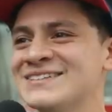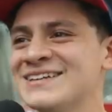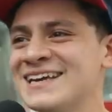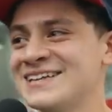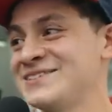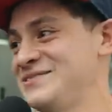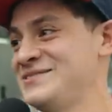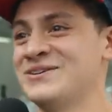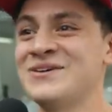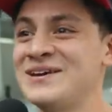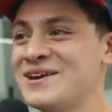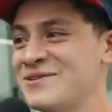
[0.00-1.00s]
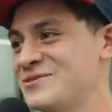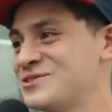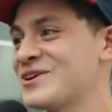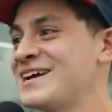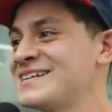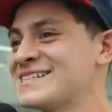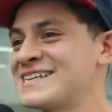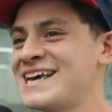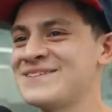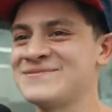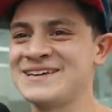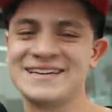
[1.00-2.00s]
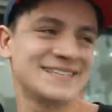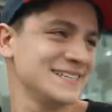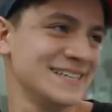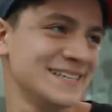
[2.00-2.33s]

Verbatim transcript: And like, no, I never even tried to skate. I'm like,